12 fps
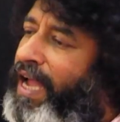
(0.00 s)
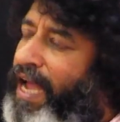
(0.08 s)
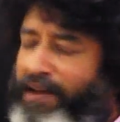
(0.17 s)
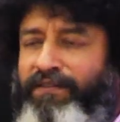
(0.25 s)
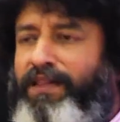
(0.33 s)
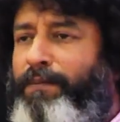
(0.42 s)

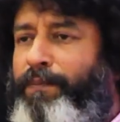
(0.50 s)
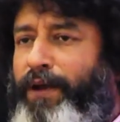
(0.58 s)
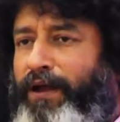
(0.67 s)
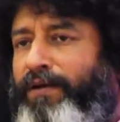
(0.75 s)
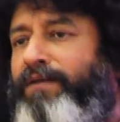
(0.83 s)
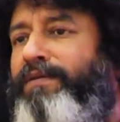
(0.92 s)
And with a
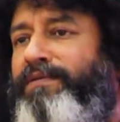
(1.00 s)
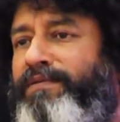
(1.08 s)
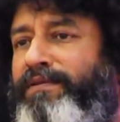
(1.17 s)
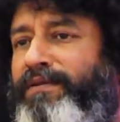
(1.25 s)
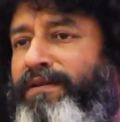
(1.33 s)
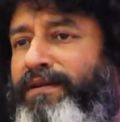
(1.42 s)
prayer,
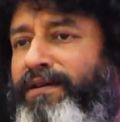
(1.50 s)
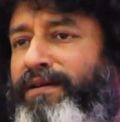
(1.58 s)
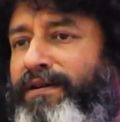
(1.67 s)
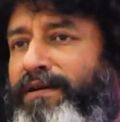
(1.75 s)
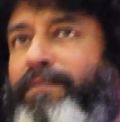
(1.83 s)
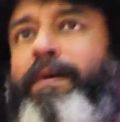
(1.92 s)

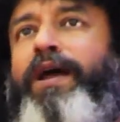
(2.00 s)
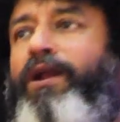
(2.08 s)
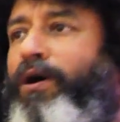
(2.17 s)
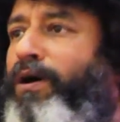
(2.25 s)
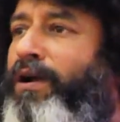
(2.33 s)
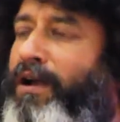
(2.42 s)
my
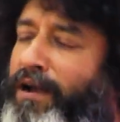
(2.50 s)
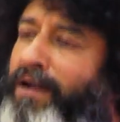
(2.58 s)
Lord,